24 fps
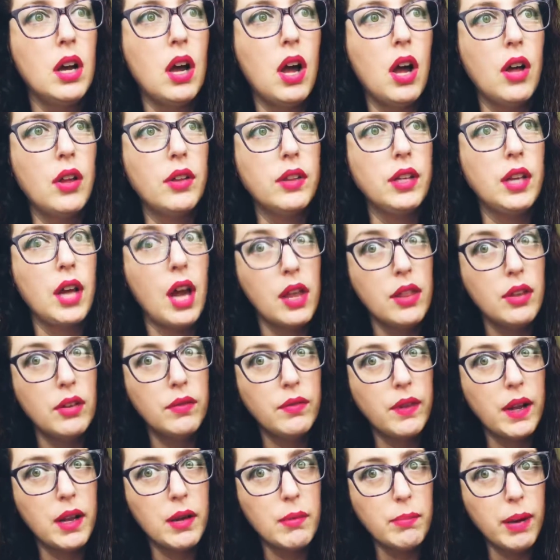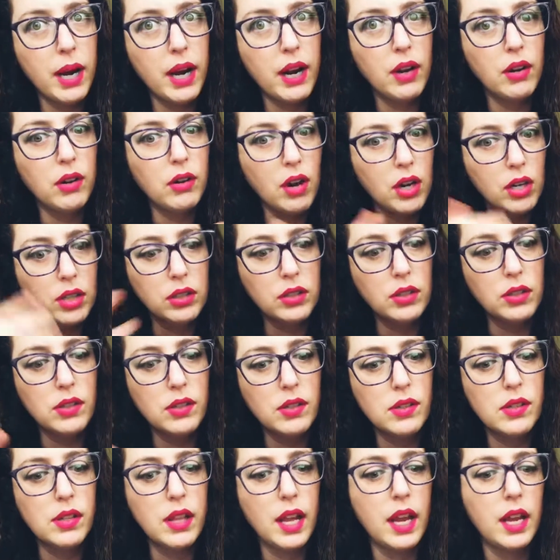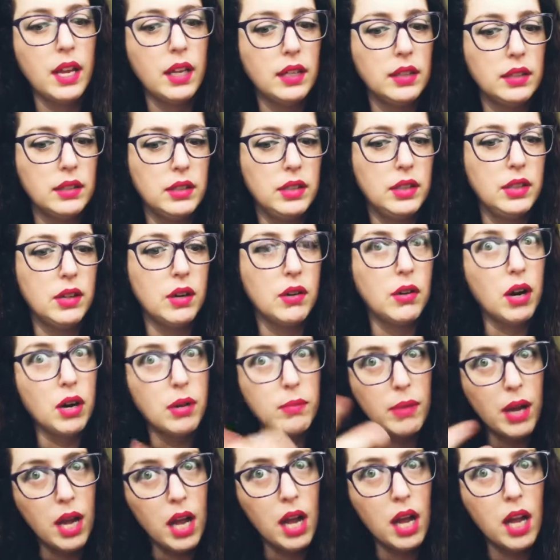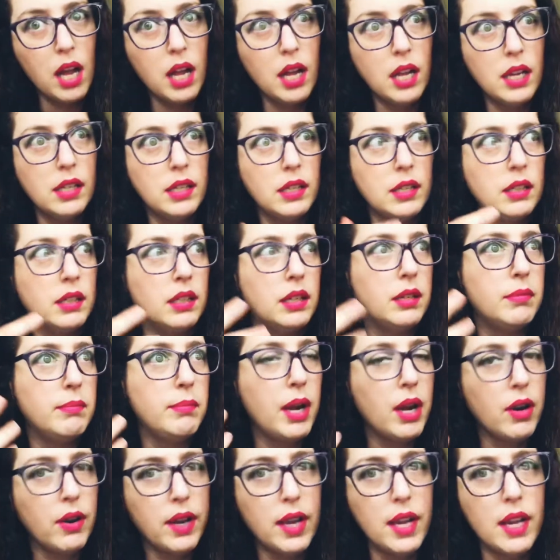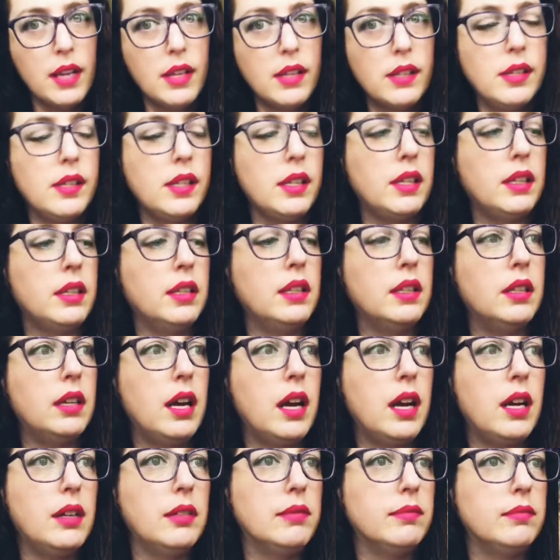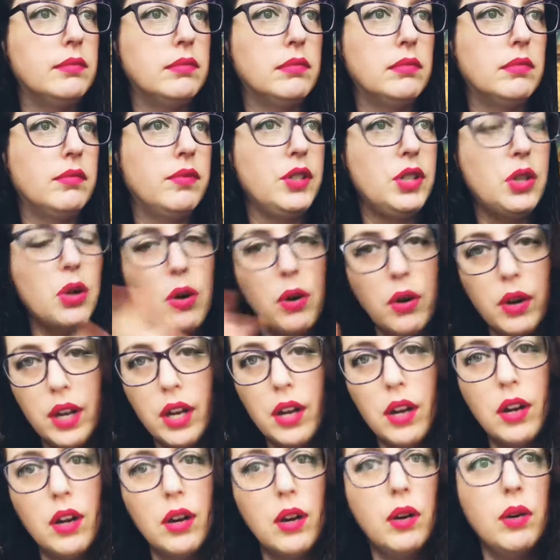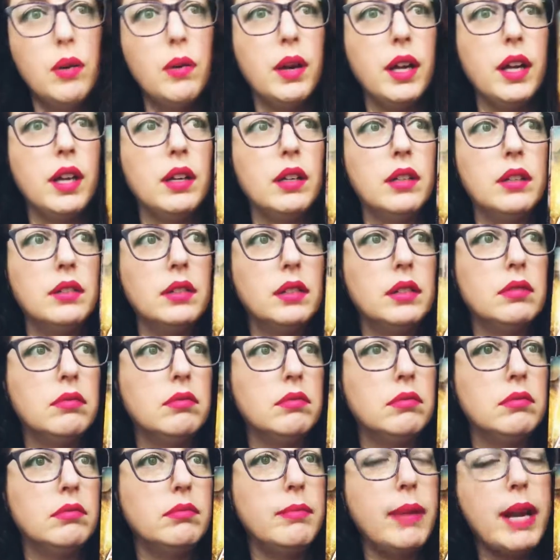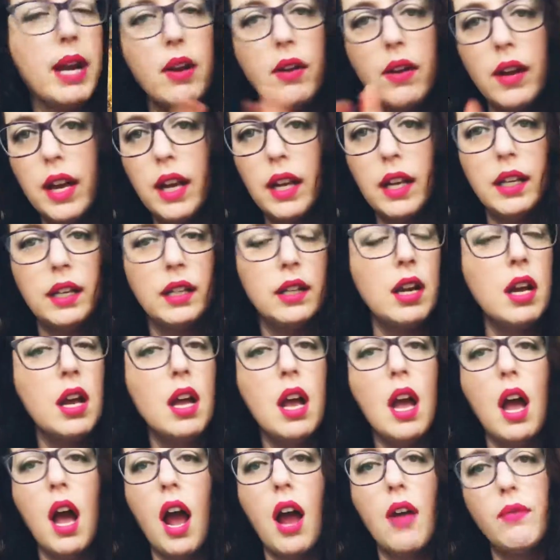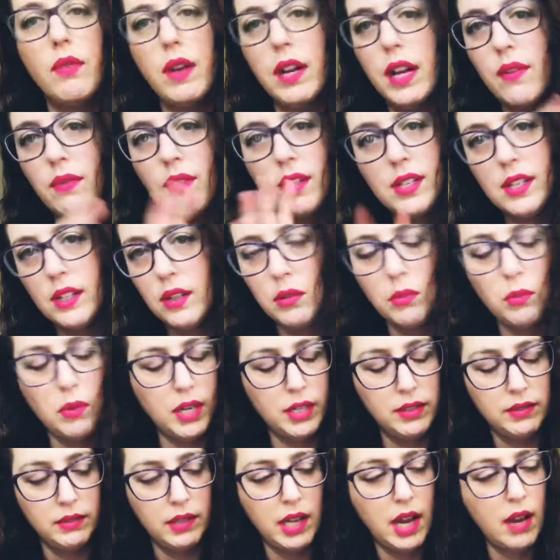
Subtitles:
all the other Vampire Chronicles, like, Armand and Marius and Vittorio and Merrick, and I've read every single one.